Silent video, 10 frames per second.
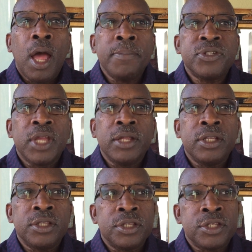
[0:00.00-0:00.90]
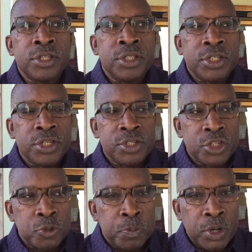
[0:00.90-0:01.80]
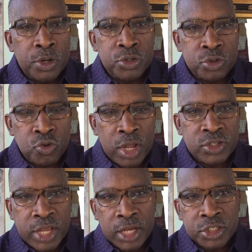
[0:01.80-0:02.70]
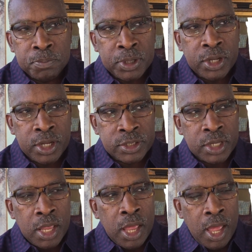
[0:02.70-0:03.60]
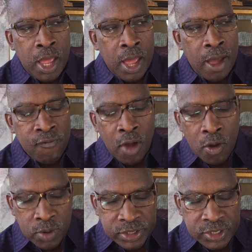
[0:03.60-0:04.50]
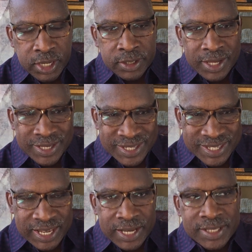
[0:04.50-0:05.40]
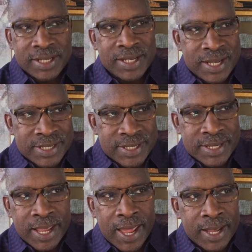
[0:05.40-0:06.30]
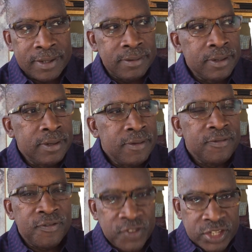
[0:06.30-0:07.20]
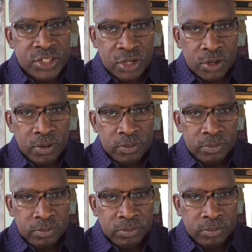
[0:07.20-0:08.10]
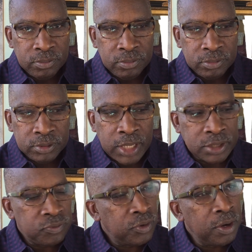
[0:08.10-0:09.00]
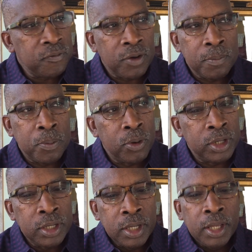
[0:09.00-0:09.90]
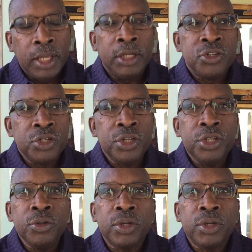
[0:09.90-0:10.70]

I'm saying that this is a spiritual transaction because I've always said that Satan is not physical. That's very, very important. Until